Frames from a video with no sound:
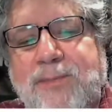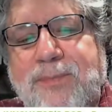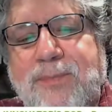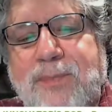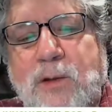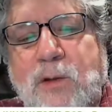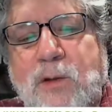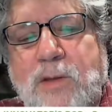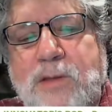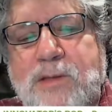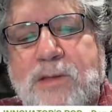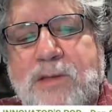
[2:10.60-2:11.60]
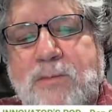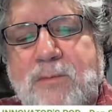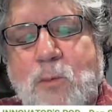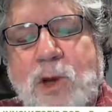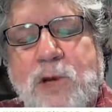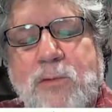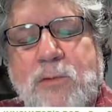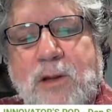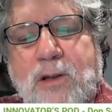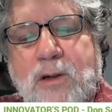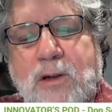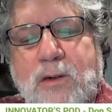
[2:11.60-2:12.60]
they've been
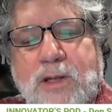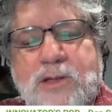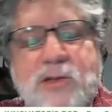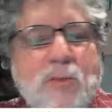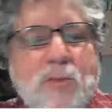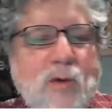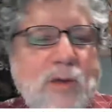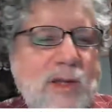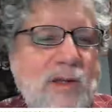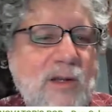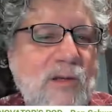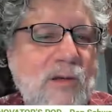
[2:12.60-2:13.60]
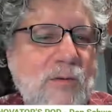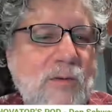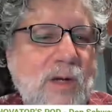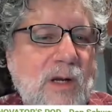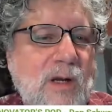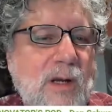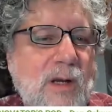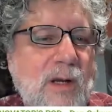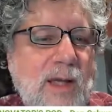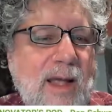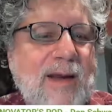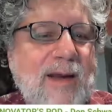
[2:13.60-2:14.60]
wondering, is there more they can do?
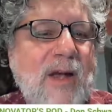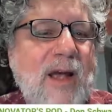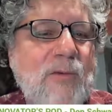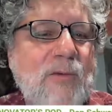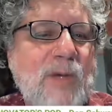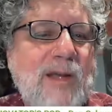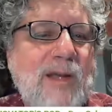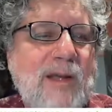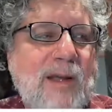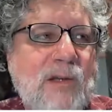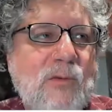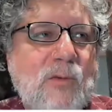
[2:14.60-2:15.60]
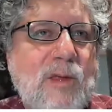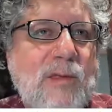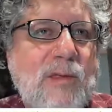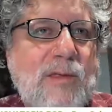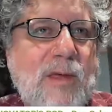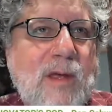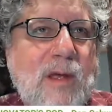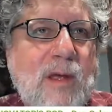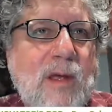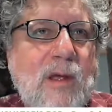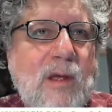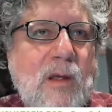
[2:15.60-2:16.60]
How do we connect with
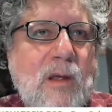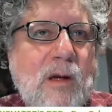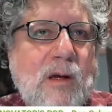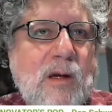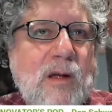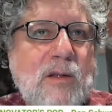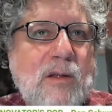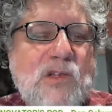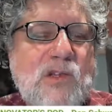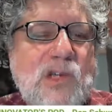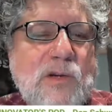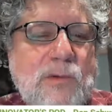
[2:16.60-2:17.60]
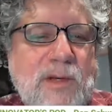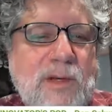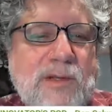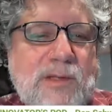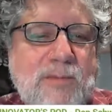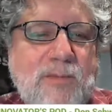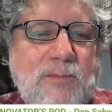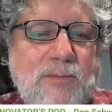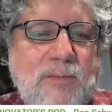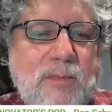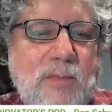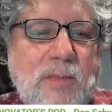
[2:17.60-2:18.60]
the serious
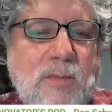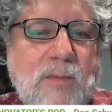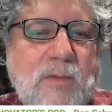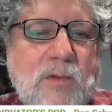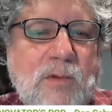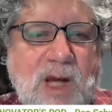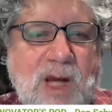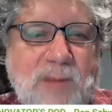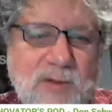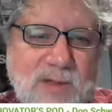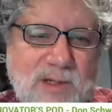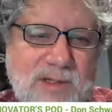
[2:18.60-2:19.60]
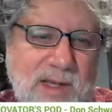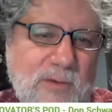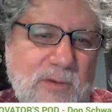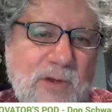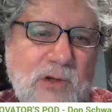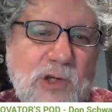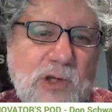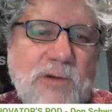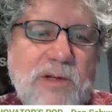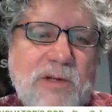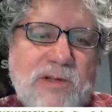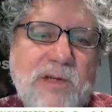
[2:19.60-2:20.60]
shopper, let's say, or the
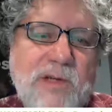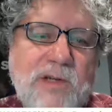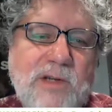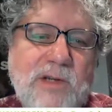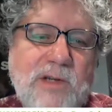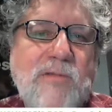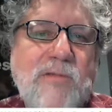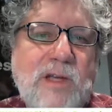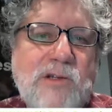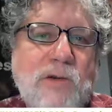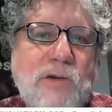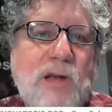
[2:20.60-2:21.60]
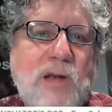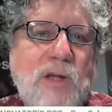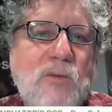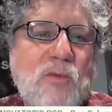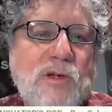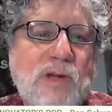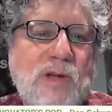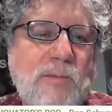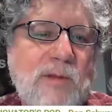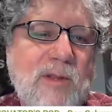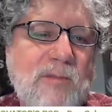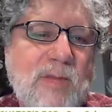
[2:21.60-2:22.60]
serious investor? How do we get more
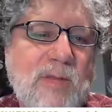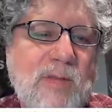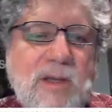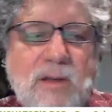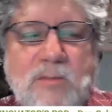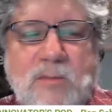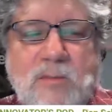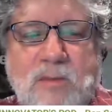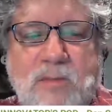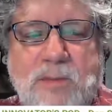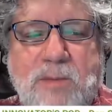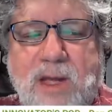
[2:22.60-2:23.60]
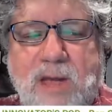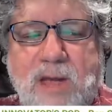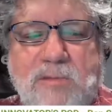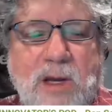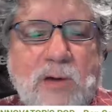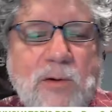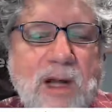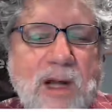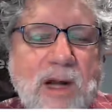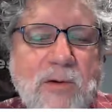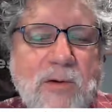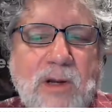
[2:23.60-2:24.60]
time with them? Maybe a half hour, an hour.